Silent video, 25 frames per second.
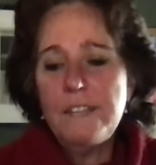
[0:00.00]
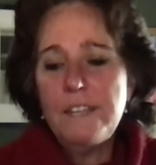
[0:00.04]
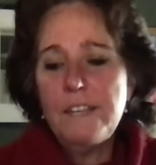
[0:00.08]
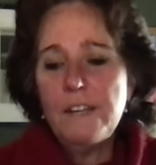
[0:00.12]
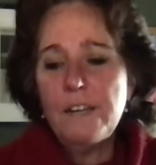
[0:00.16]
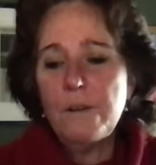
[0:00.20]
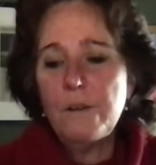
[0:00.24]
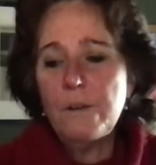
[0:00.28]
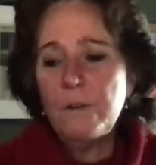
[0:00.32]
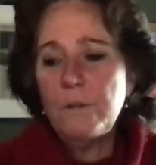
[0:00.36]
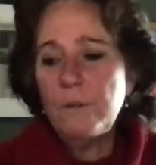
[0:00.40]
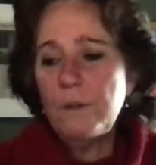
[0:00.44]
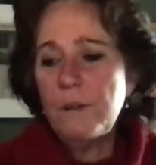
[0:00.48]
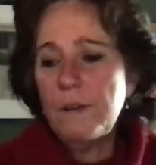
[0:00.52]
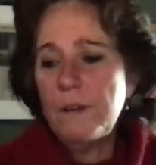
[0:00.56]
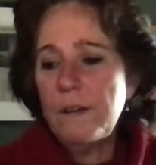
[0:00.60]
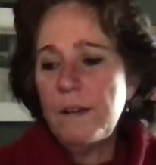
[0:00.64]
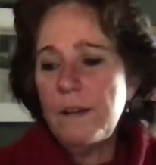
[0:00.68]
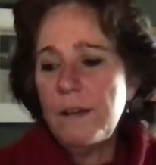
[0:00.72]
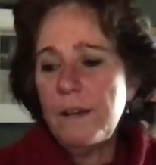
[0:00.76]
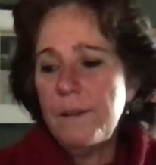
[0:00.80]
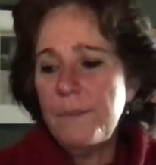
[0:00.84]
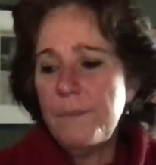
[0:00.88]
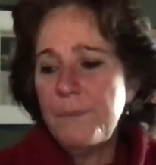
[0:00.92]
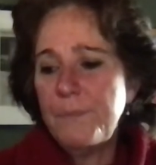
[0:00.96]
you know
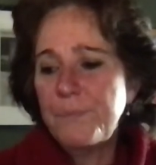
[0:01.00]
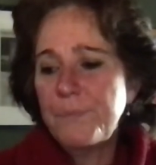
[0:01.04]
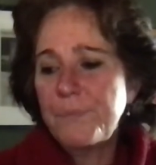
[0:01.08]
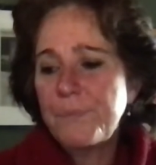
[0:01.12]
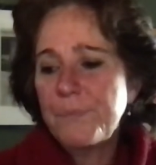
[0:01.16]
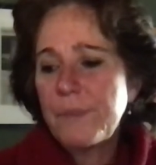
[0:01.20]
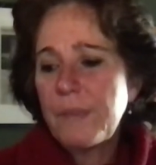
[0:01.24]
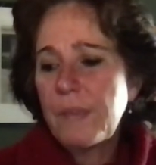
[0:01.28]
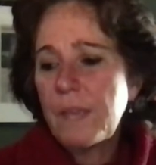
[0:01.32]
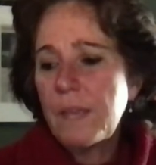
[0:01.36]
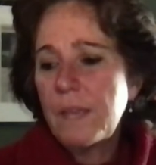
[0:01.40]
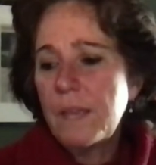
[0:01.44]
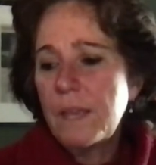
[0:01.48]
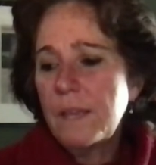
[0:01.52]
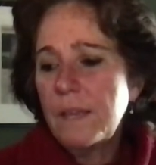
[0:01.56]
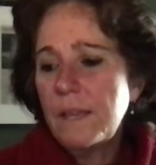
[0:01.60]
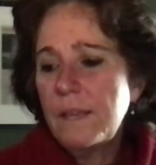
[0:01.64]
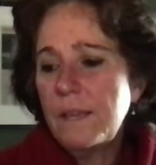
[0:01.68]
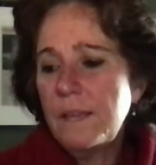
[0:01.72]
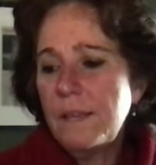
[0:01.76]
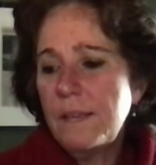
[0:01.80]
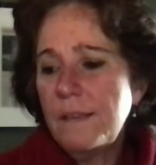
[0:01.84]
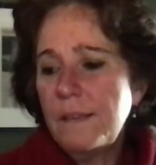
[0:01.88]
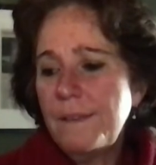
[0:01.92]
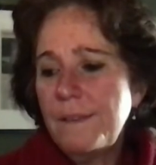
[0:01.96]

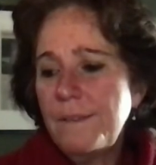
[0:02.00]
um,